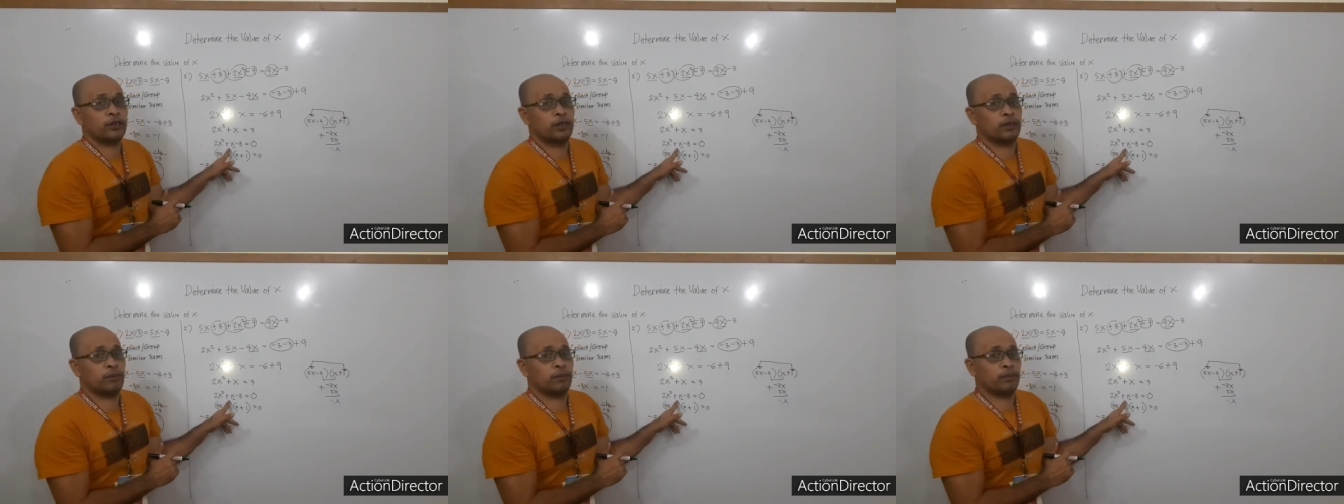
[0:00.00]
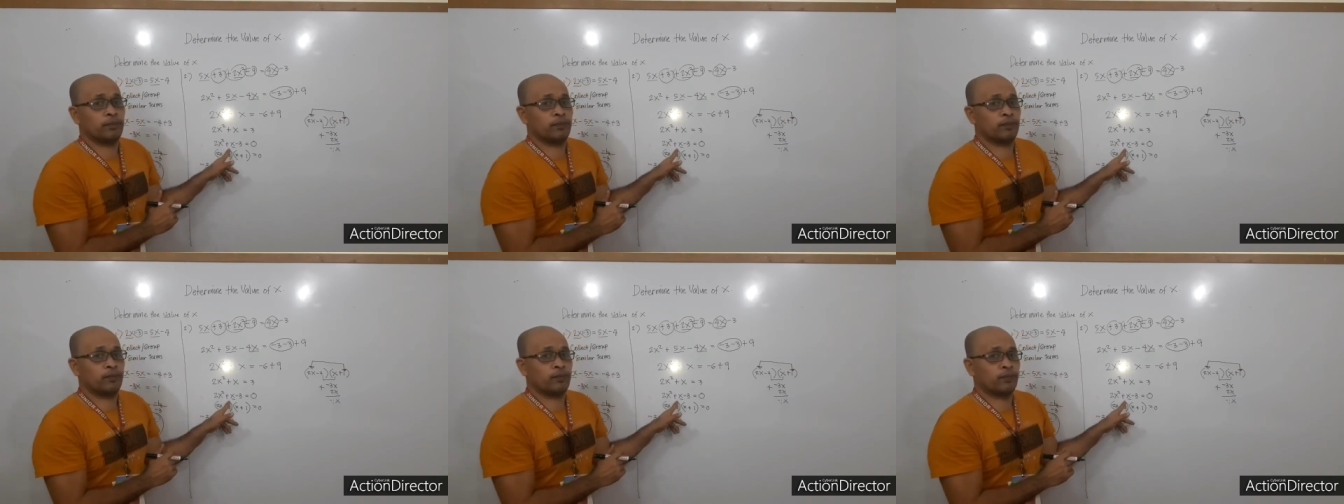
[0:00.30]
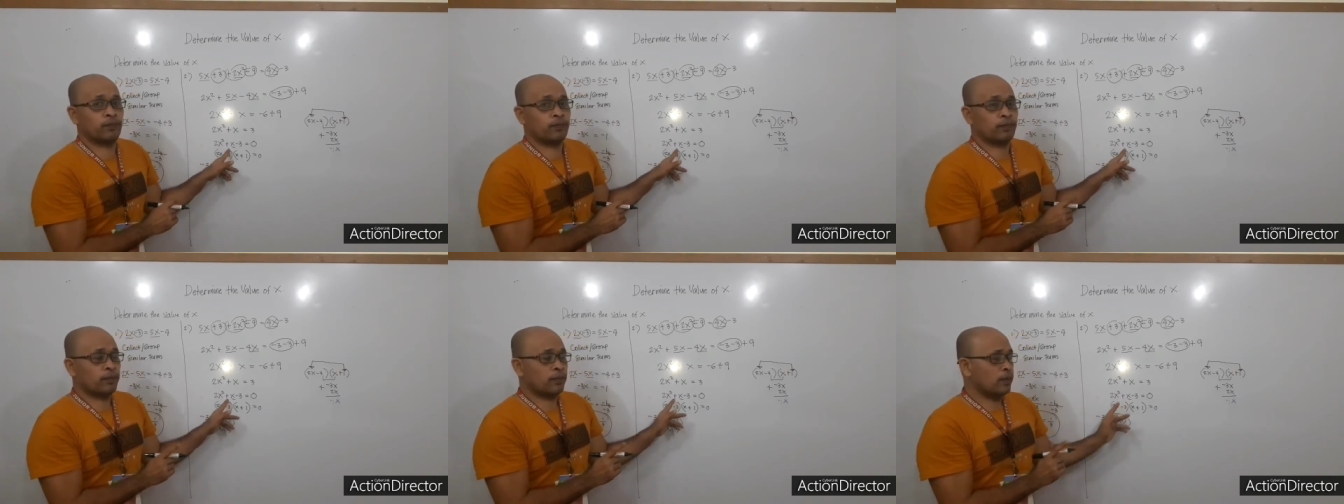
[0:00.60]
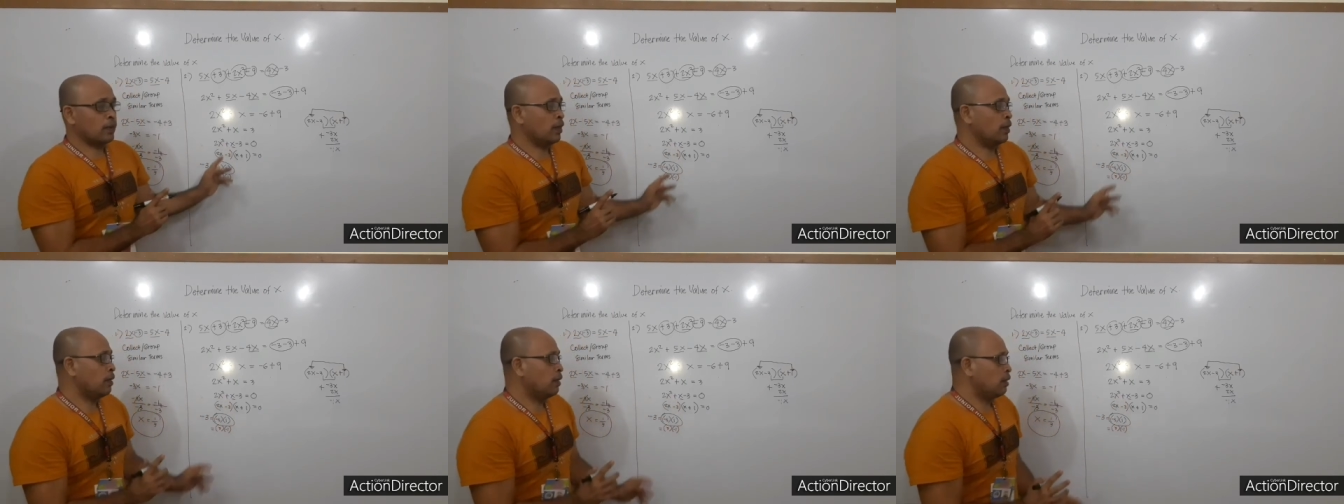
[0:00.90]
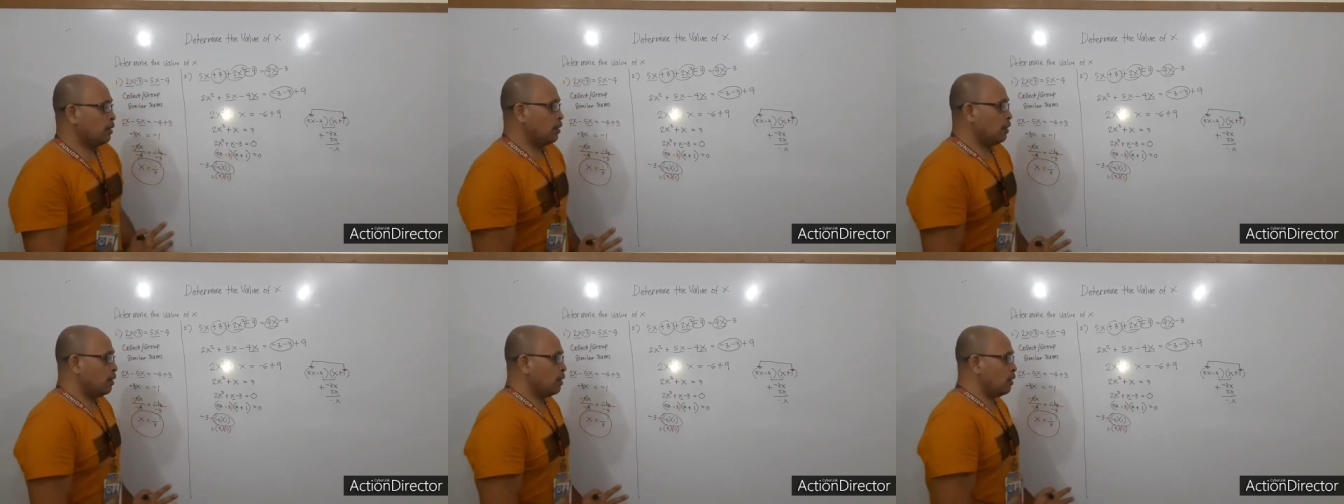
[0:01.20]
term.
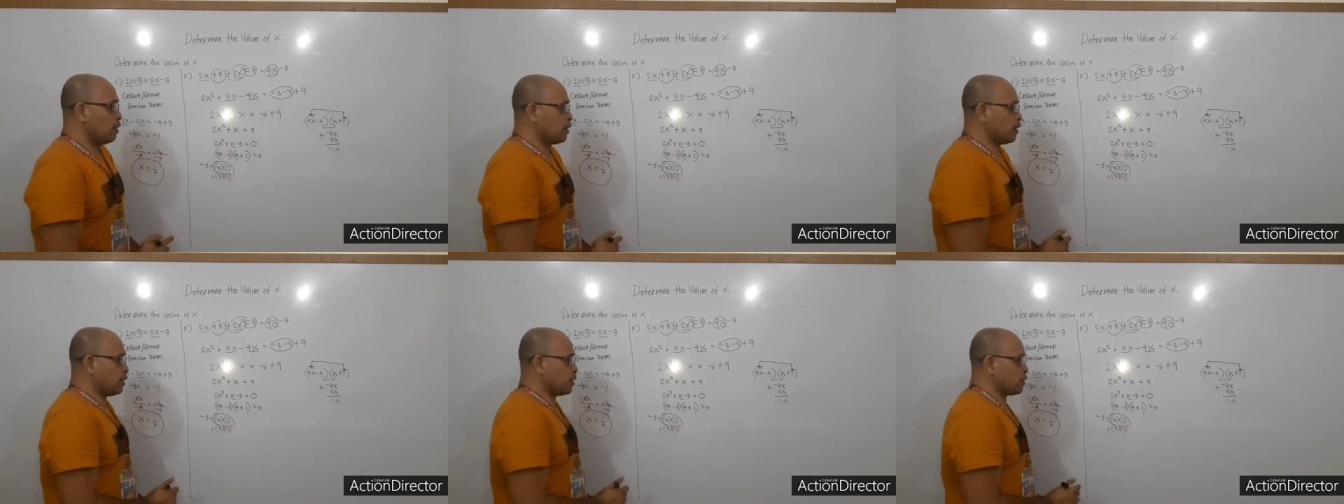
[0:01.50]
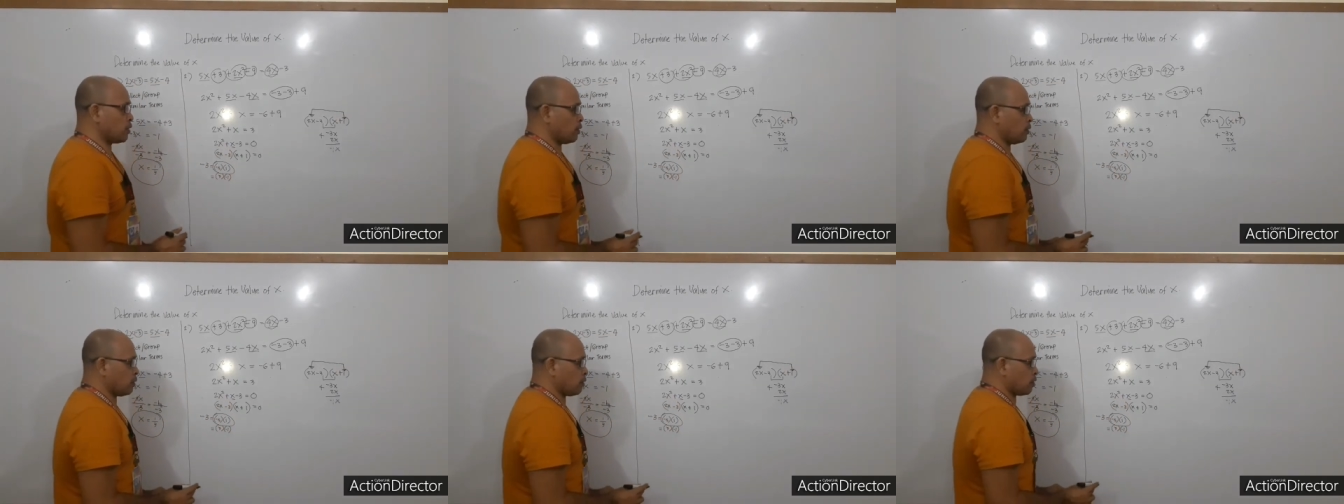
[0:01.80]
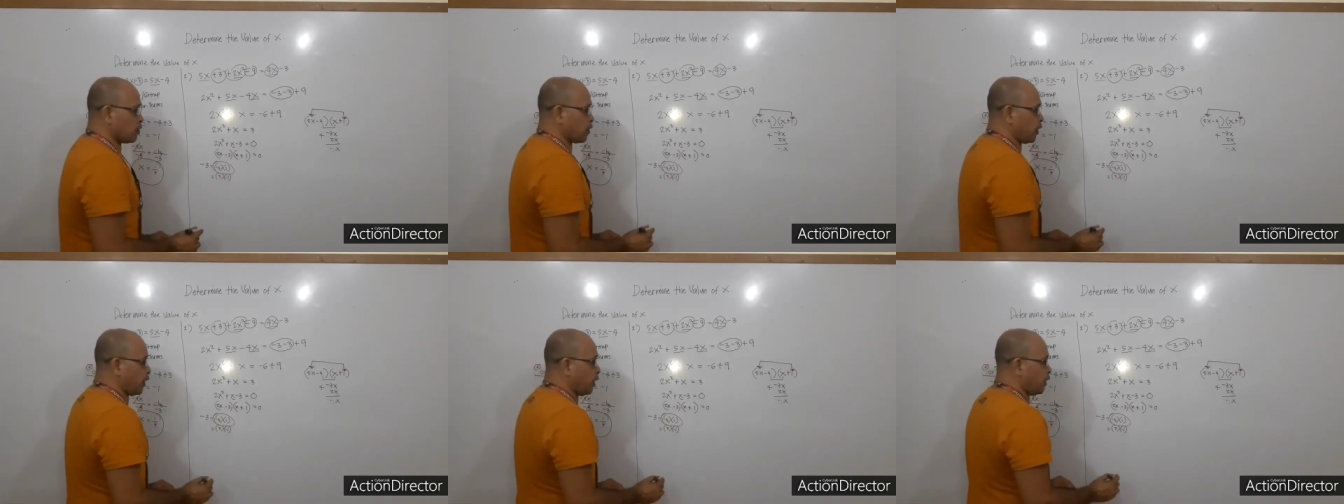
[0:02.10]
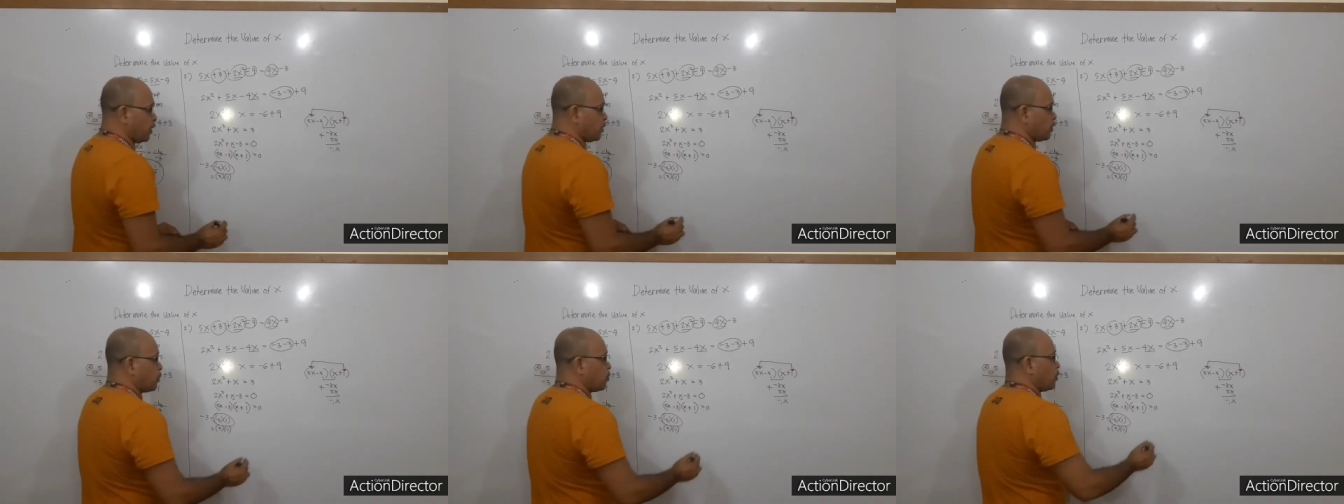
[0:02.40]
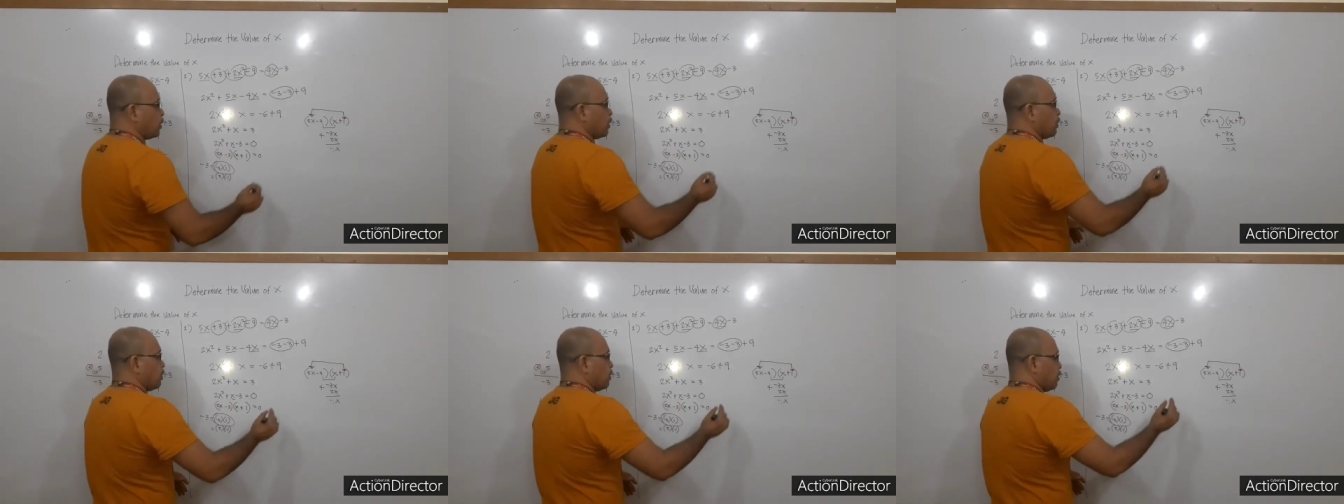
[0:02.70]
Okay, so try another
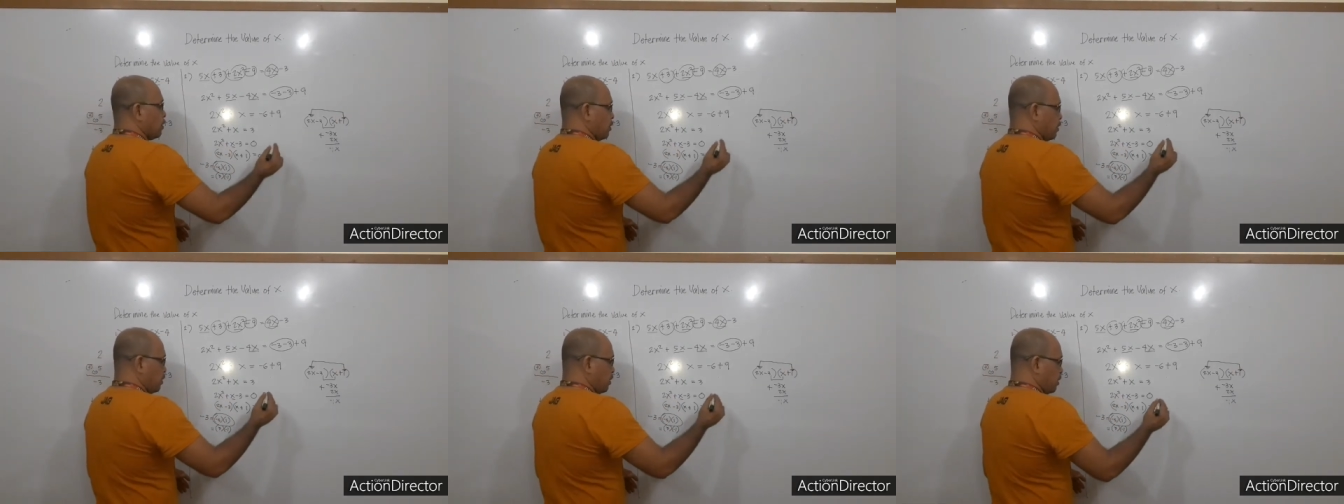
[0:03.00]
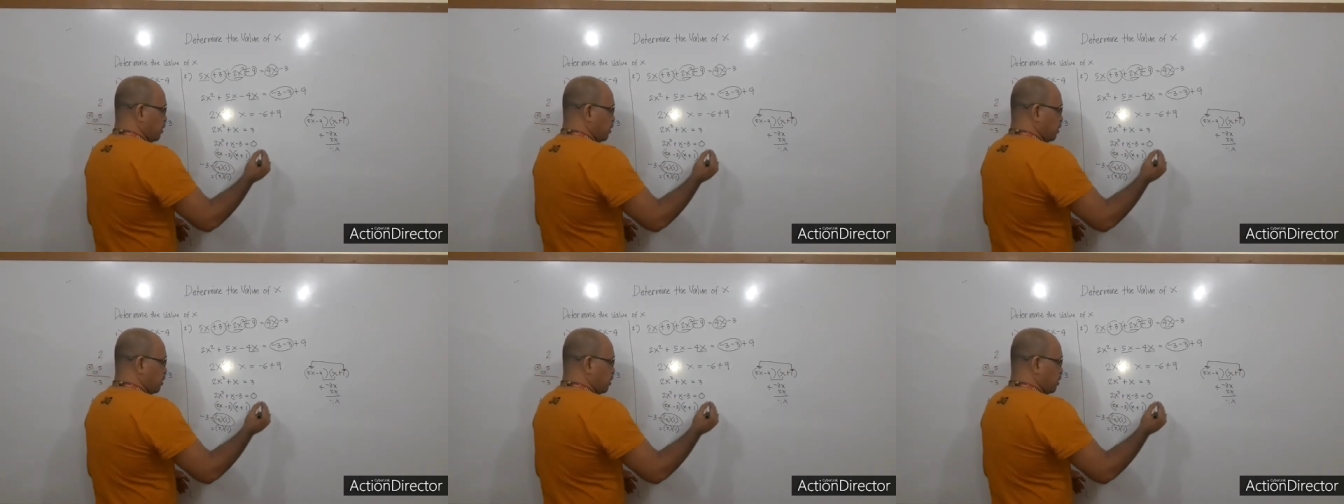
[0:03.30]
one.